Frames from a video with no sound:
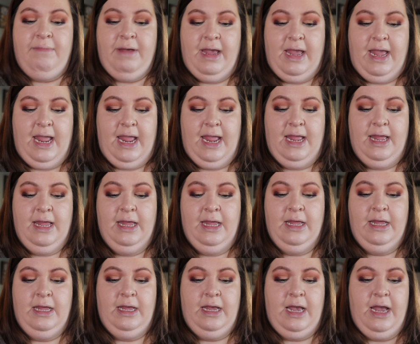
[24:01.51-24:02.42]
my
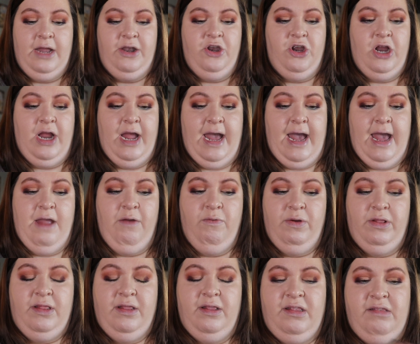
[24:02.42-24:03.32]
under eye
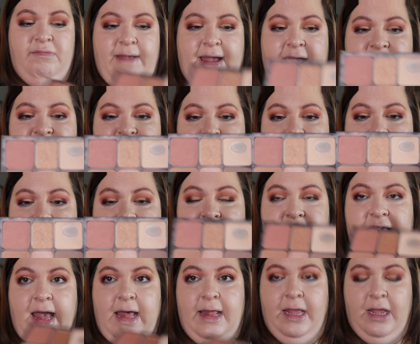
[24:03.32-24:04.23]
with the
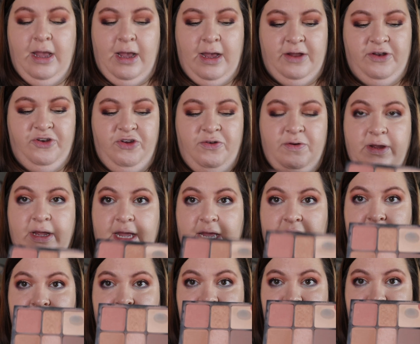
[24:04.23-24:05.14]
Smashbox Cali Contour
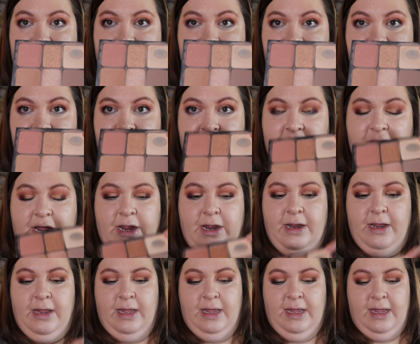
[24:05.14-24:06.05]
Kit, this powder
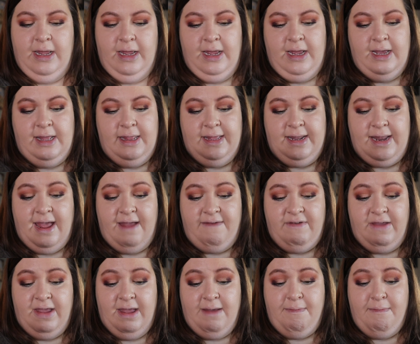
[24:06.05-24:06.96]
here, that
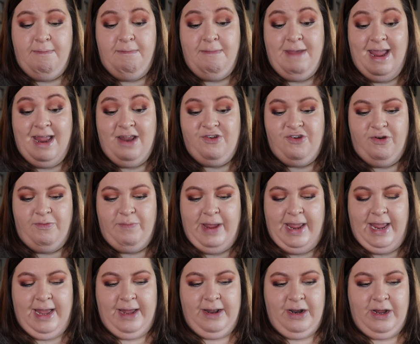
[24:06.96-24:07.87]
I've hit major
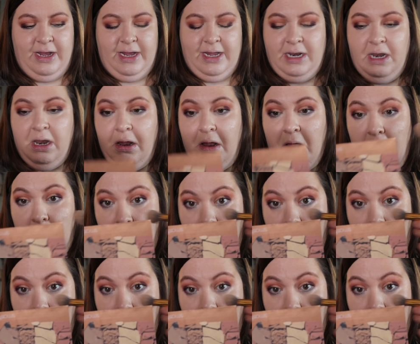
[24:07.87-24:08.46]
pan on.